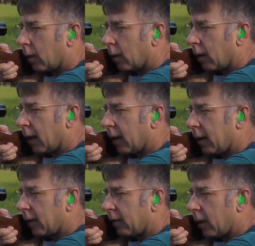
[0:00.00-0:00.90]
Yeah, you
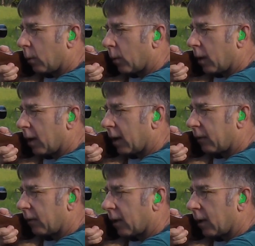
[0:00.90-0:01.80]
can tell we're running out of
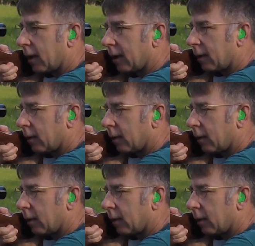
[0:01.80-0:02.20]
sunlight.